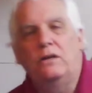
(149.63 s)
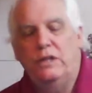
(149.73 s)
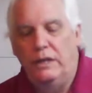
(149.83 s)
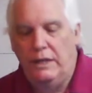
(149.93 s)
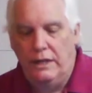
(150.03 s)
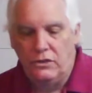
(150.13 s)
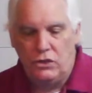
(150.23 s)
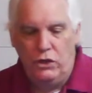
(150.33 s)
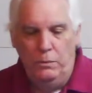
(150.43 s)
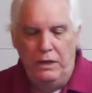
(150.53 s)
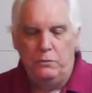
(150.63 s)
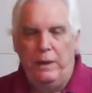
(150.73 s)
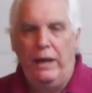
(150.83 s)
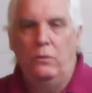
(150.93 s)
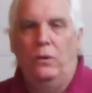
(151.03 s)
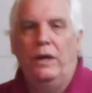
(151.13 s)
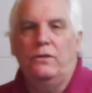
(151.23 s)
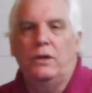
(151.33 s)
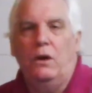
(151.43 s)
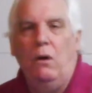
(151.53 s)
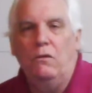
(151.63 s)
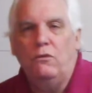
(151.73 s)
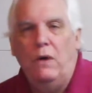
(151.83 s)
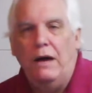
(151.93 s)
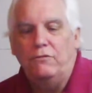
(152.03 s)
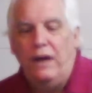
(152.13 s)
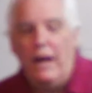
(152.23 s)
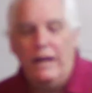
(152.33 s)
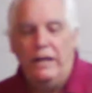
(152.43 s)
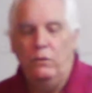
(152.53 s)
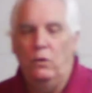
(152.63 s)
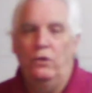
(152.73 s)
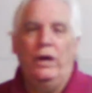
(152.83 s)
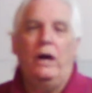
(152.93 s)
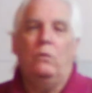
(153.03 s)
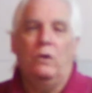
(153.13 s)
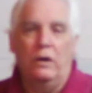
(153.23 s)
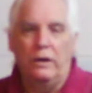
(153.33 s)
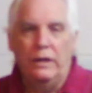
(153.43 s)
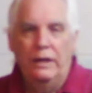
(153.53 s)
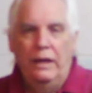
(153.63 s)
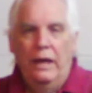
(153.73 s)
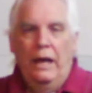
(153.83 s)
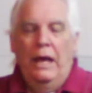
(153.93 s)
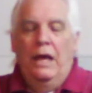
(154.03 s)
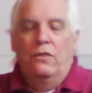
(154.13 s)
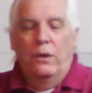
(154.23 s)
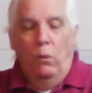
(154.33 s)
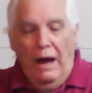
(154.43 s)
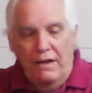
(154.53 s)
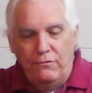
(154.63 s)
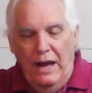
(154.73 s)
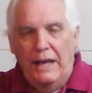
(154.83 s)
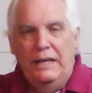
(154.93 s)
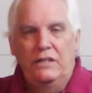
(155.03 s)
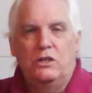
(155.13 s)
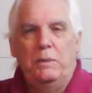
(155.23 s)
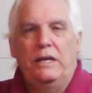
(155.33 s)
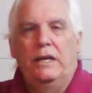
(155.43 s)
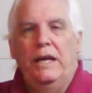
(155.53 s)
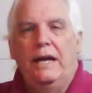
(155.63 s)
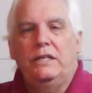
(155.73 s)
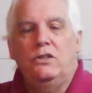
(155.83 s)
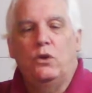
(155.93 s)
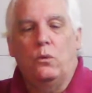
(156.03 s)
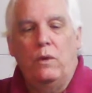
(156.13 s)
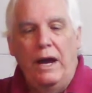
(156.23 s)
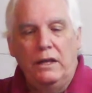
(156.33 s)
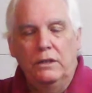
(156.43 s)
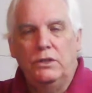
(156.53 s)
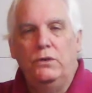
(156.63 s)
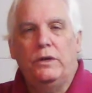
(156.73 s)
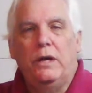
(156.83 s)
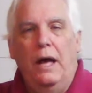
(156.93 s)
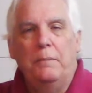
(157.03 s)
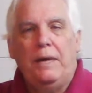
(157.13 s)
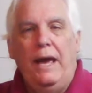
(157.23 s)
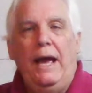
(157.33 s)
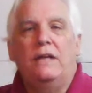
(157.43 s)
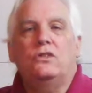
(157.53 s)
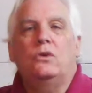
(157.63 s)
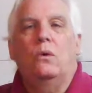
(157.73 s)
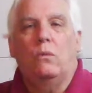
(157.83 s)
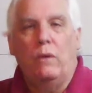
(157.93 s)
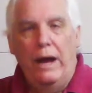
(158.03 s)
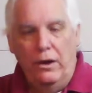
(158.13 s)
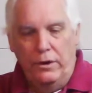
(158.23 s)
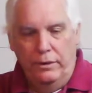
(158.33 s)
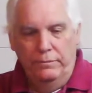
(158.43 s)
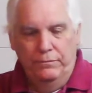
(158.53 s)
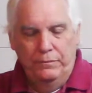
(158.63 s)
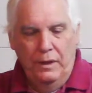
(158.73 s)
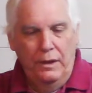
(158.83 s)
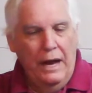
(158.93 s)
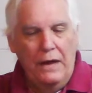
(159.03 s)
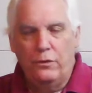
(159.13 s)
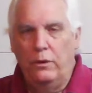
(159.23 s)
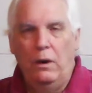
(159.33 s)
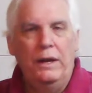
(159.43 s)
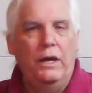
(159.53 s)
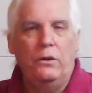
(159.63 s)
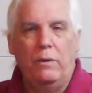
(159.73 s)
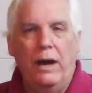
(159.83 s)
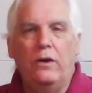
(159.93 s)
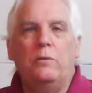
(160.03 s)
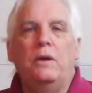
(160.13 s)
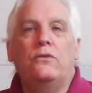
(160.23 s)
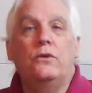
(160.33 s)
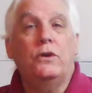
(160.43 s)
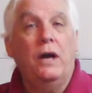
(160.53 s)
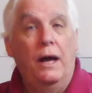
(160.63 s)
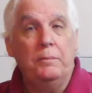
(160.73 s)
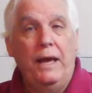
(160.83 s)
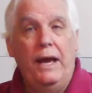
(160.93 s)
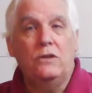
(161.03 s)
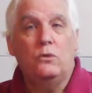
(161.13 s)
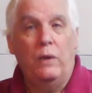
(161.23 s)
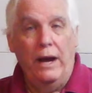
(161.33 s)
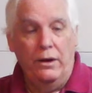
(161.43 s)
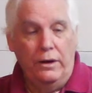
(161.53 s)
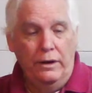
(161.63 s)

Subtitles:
it is too much bandwidth to go off of Wi-Fi, and it will not work. The Wi-Fi needs to be connected directly to the Comcast router, not through another router, but through the Comcast router.